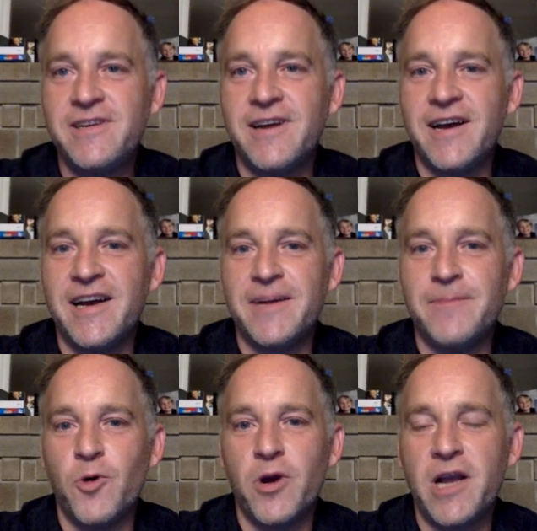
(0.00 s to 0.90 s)

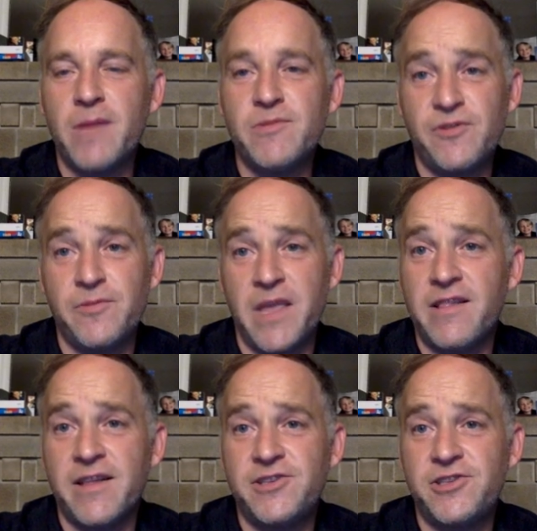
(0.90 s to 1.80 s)
or it comes from
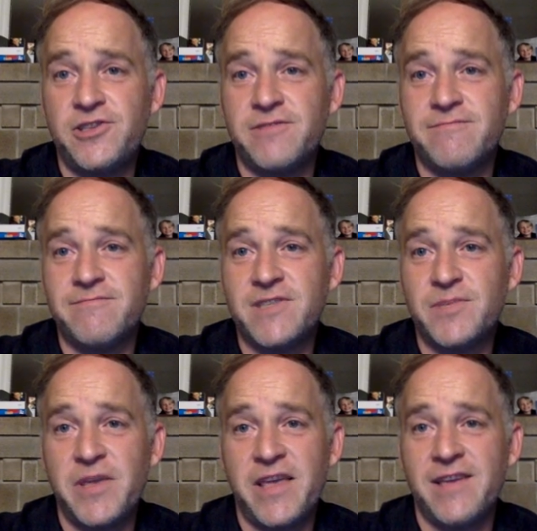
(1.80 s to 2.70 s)
English
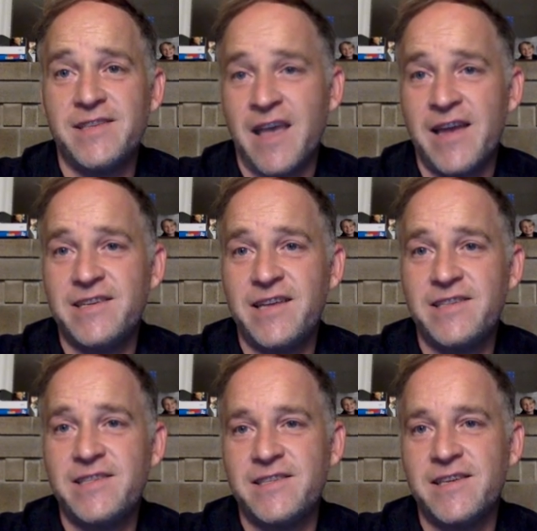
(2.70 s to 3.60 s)
speaking
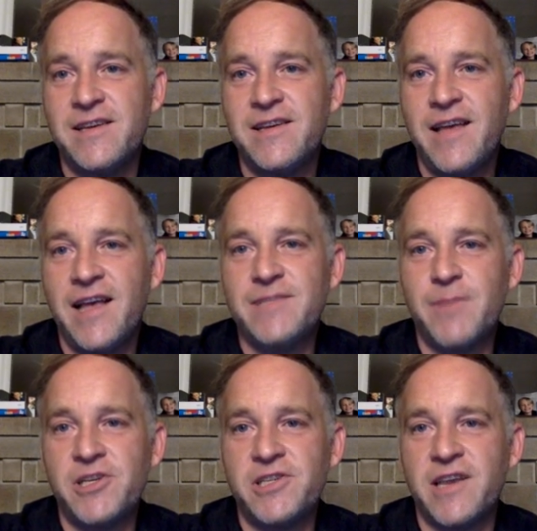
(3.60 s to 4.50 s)
scientists as
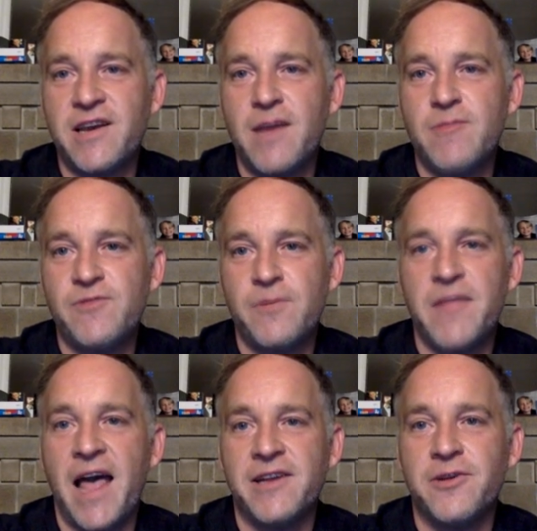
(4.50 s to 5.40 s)
much as it comes from
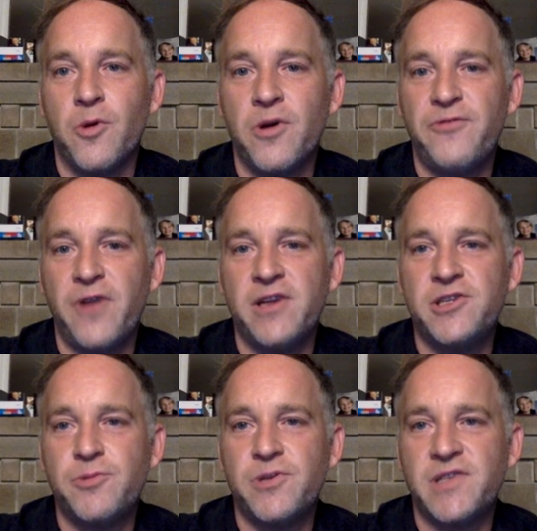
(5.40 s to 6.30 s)
Latin or
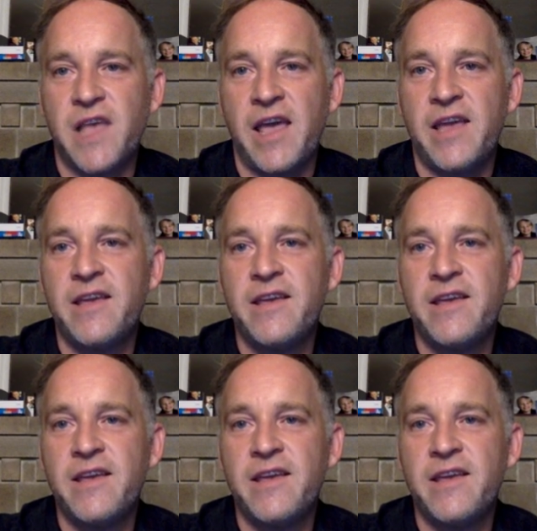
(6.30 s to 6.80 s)
French, we'll say.